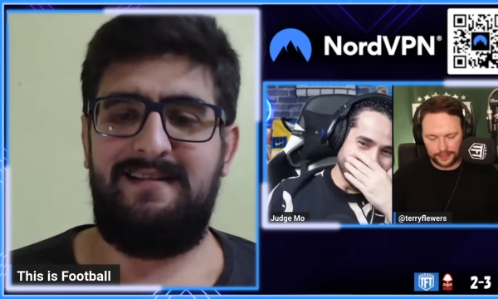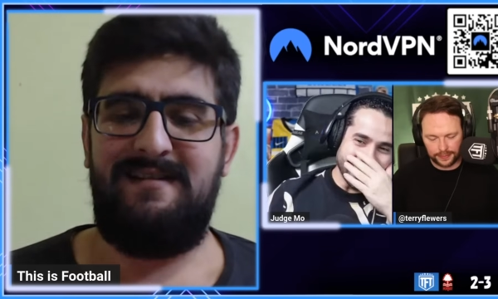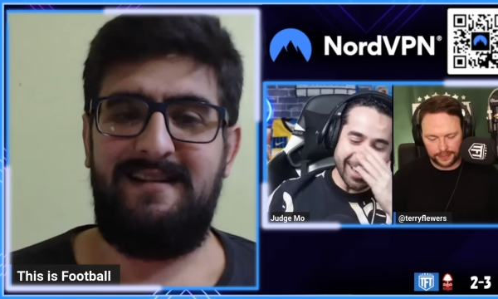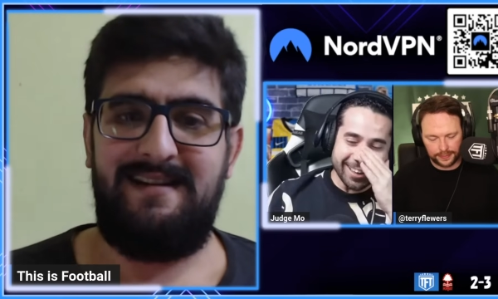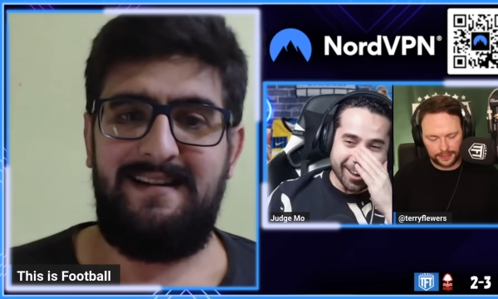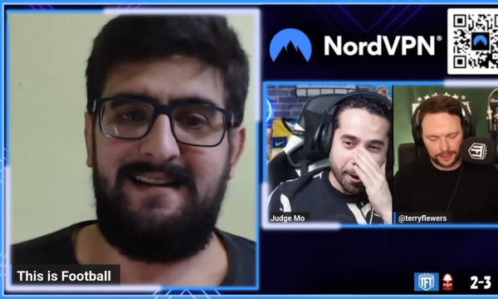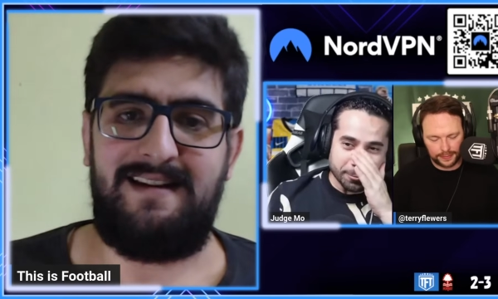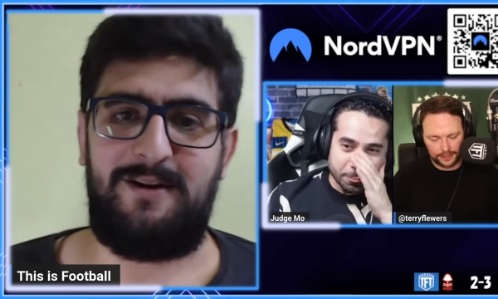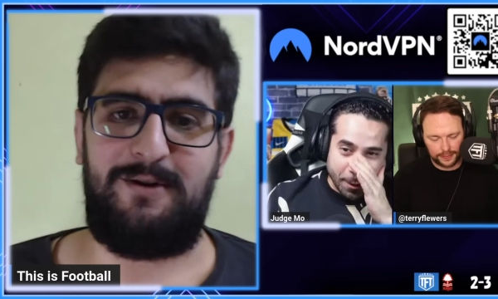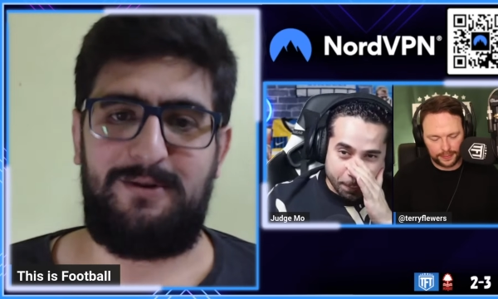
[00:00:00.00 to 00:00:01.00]
Speaker 1: Here
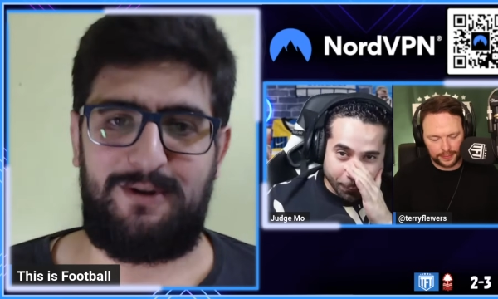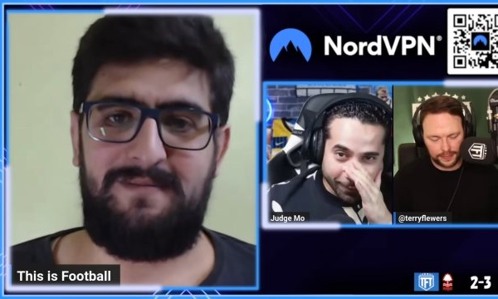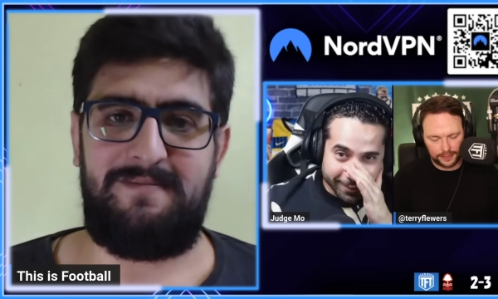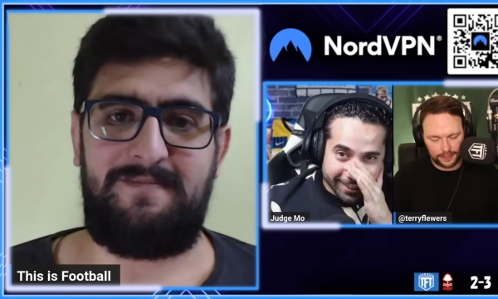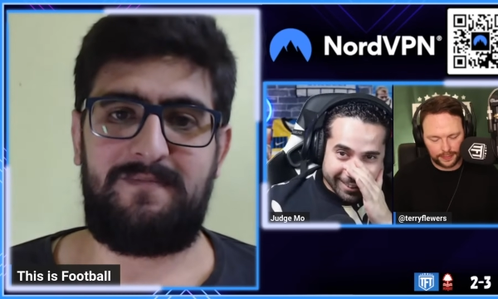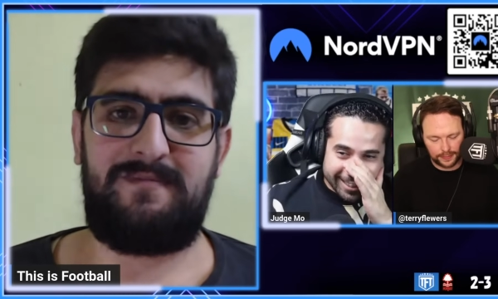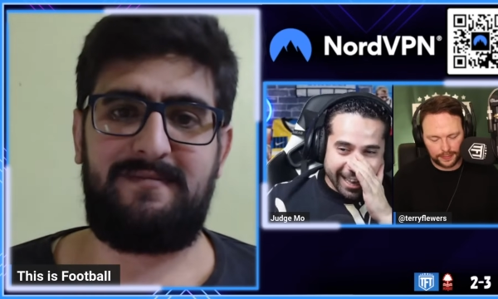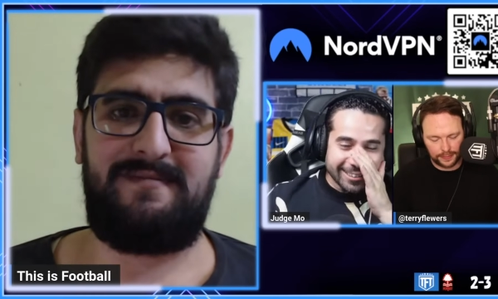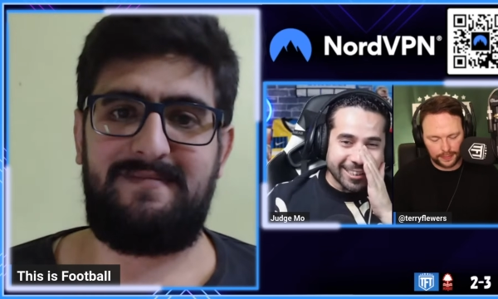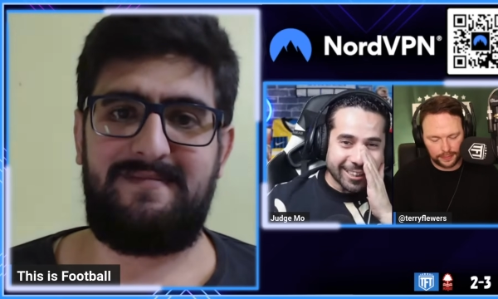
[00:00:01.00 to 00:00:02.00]
comes people. The
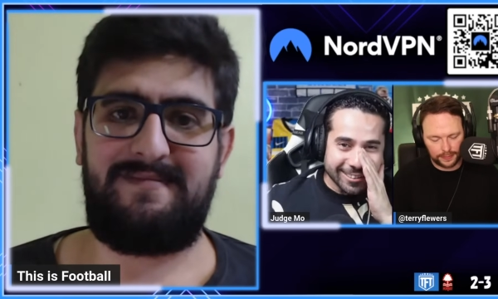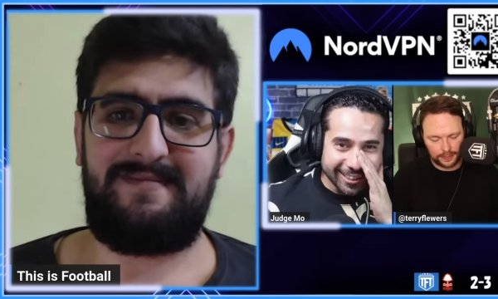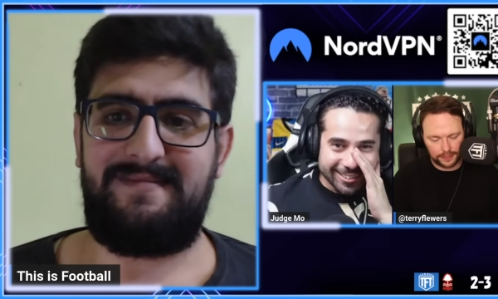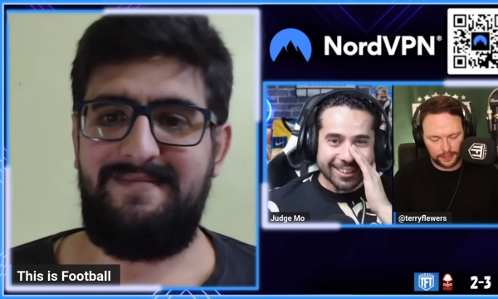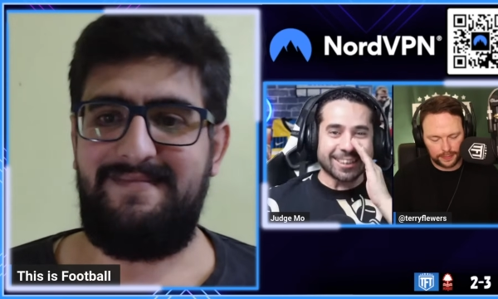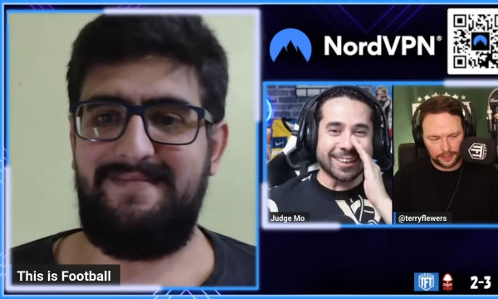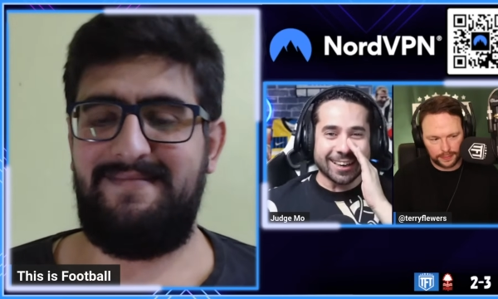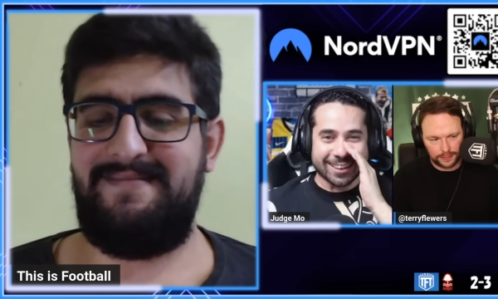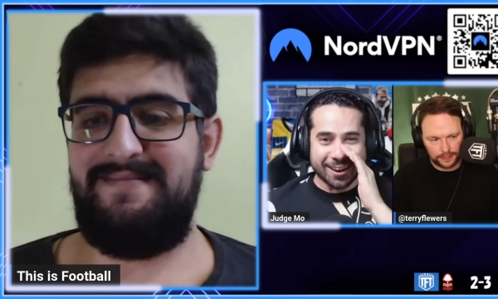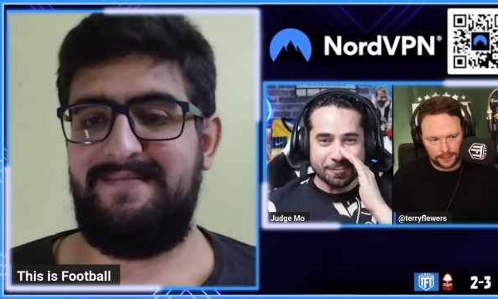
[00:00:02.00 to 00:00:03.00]
agenda's here.
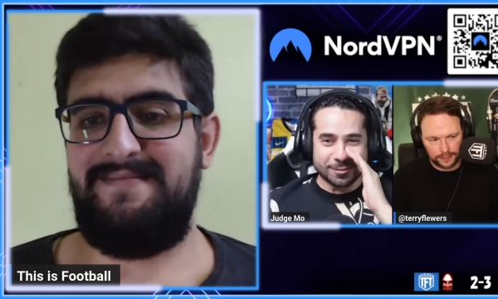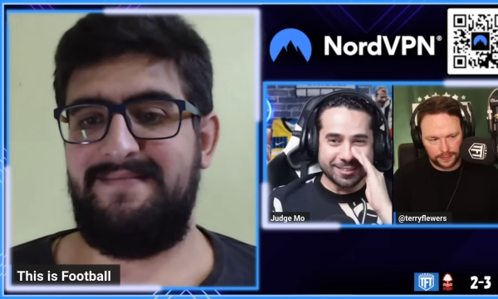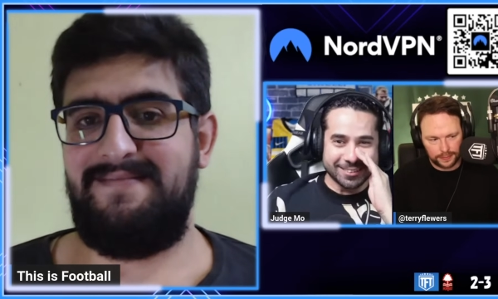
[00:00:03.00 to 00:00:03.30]
Here comes.